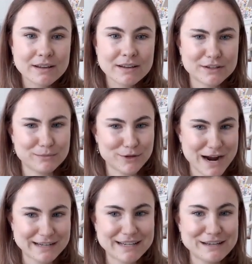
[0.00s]

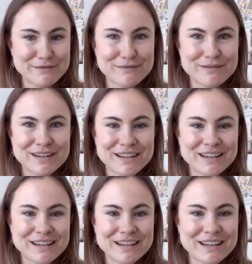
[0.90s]
subtractive,
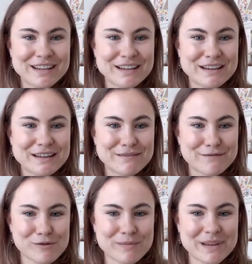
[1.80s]

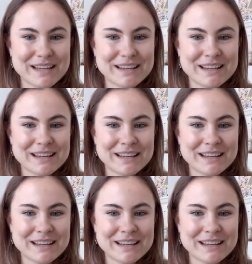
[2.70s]
forming,